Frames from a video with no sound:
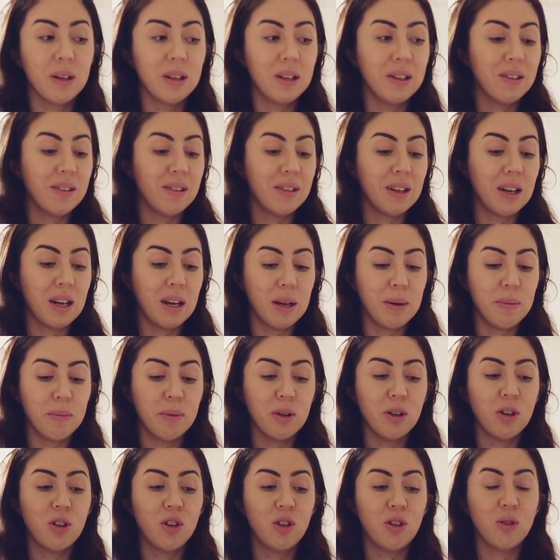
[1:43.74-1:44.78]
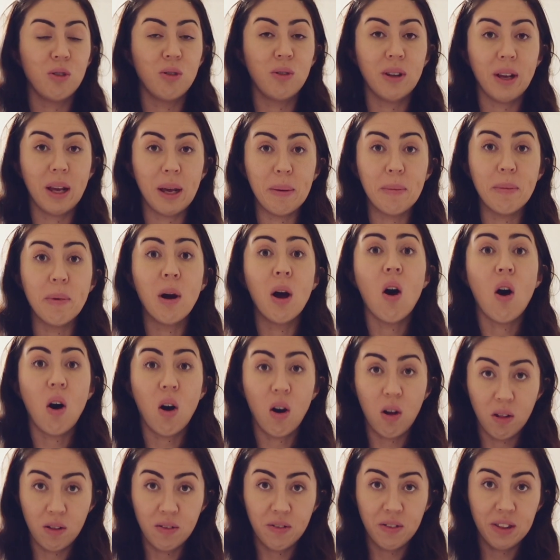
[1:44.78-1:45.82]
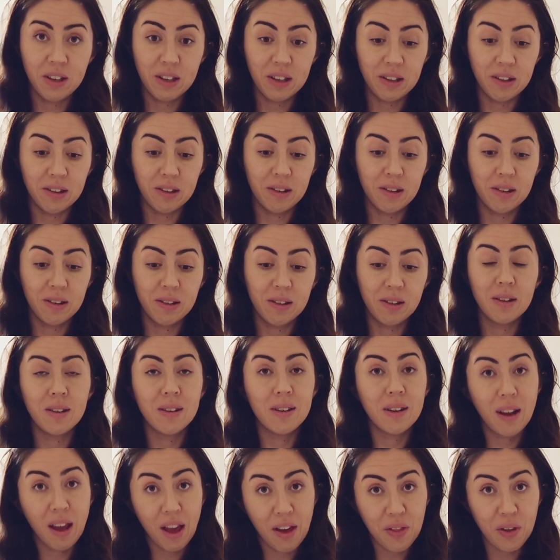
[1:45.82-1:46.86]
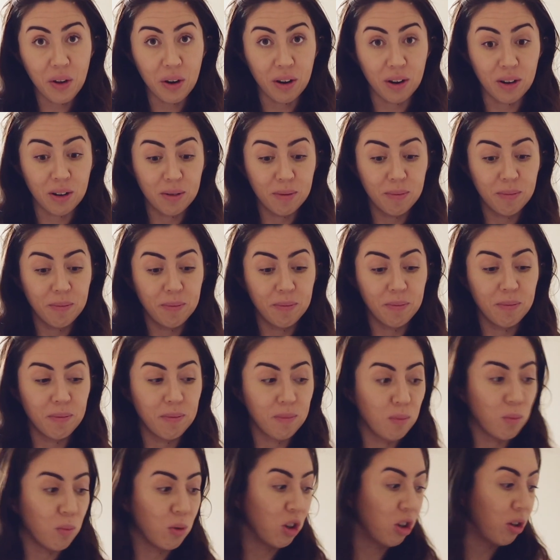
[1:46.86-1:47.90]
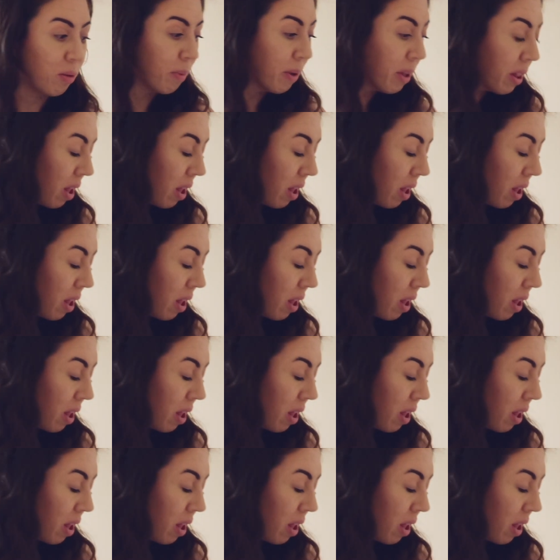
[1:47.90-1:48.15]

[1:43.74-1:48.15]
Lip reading: it is time to tape all of these together. Wish me